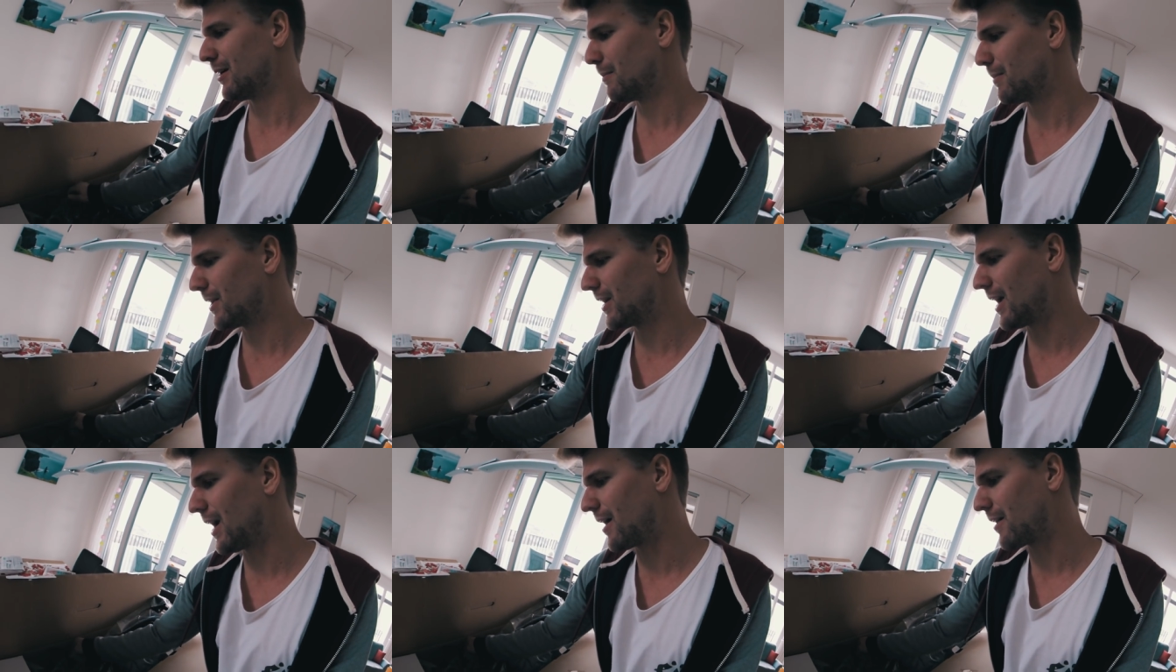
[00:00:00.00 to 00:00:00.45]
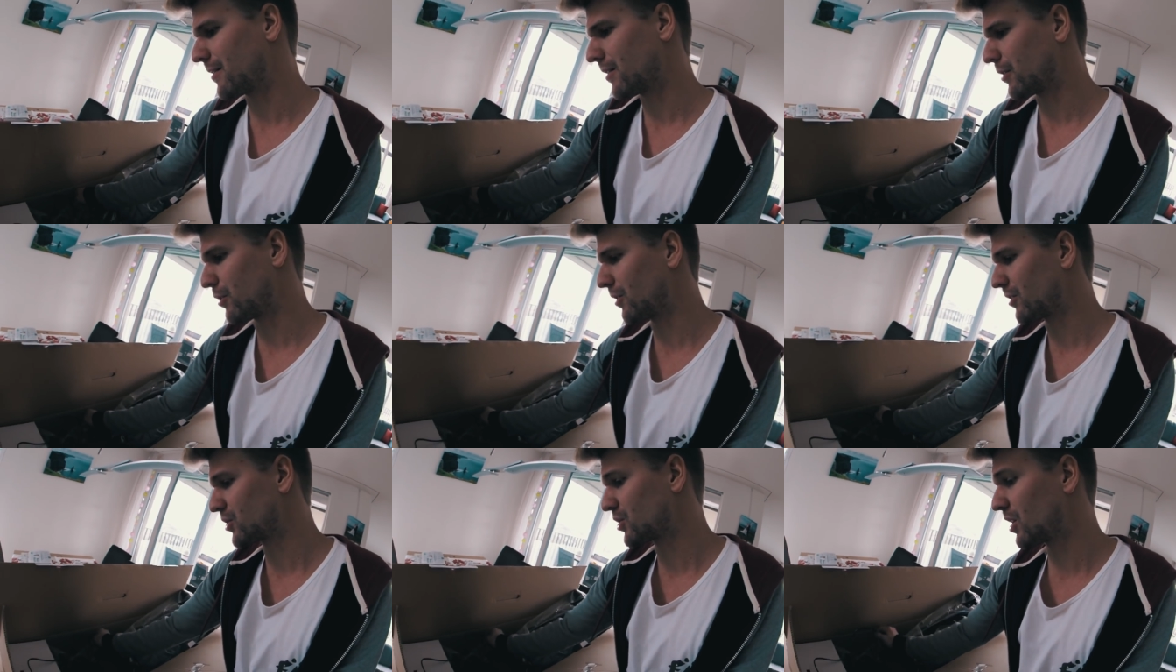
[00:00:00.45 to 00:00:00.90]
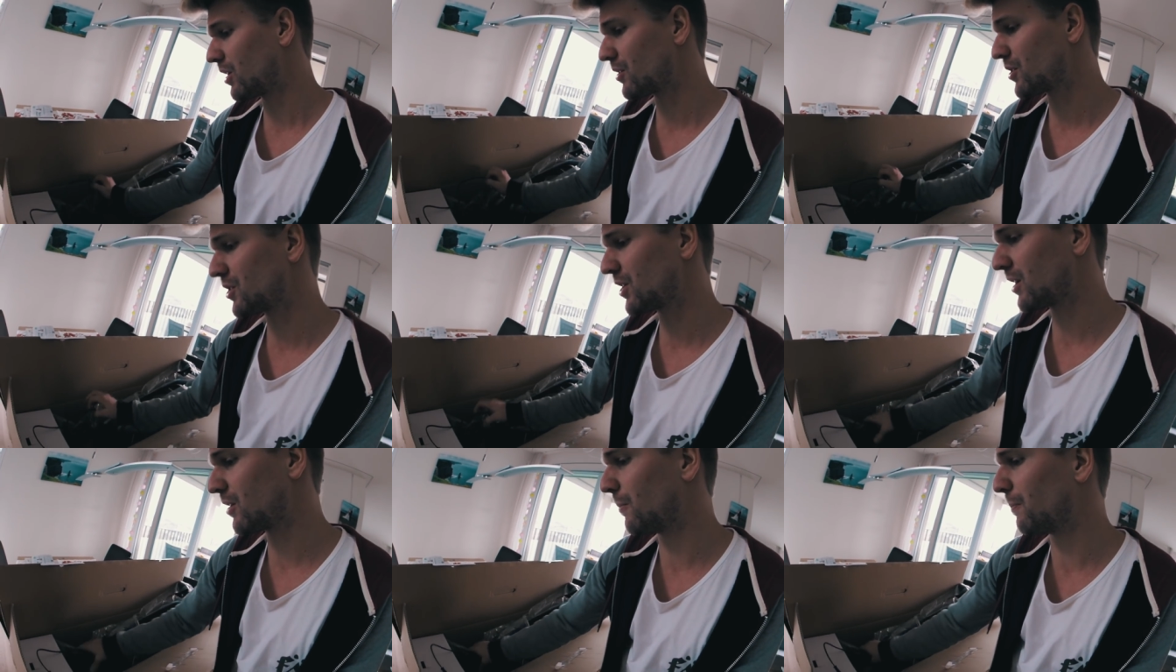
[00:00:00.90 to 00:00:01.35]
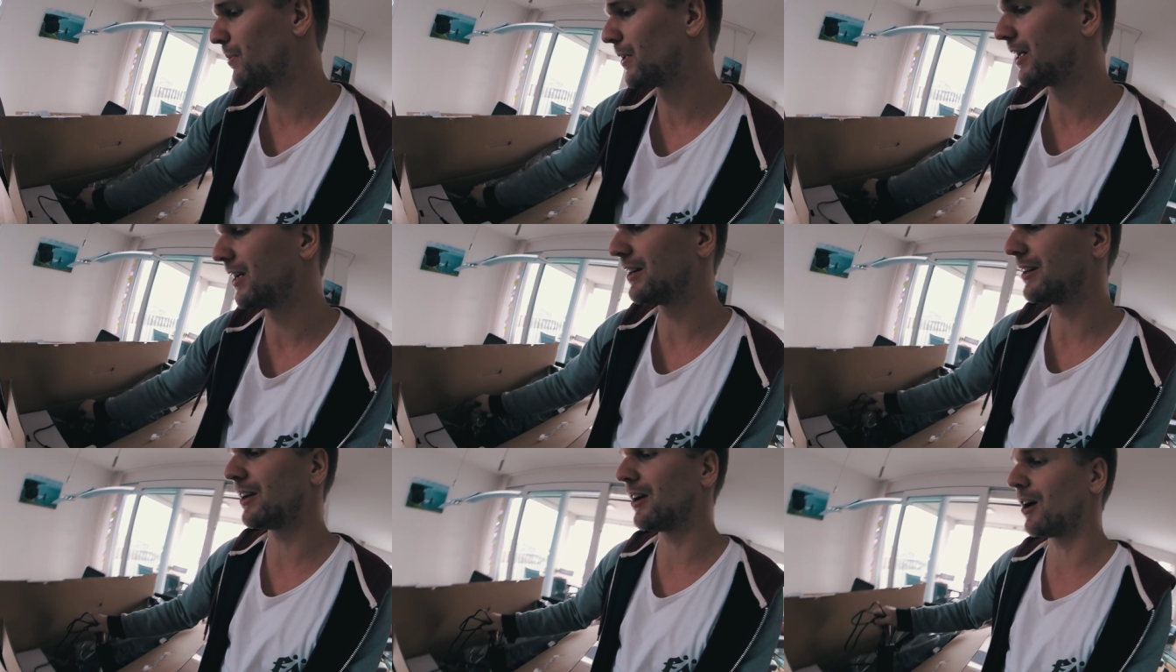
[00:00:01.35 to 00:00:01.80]
But yeah, charged it
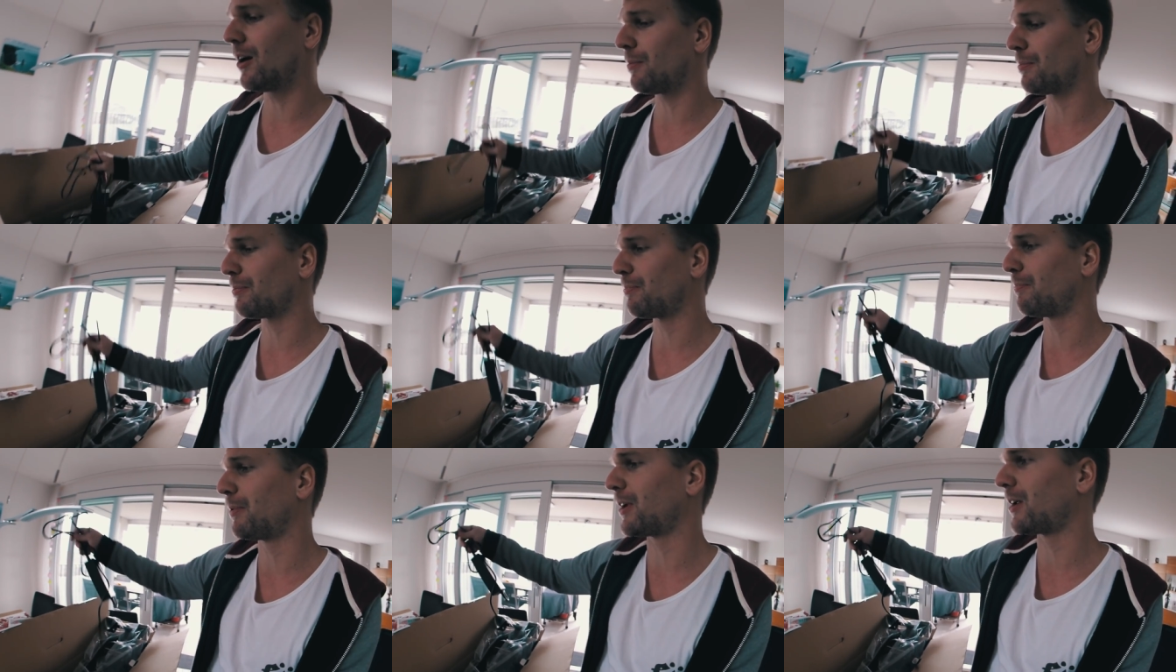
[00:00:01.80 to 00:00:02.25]
completely up,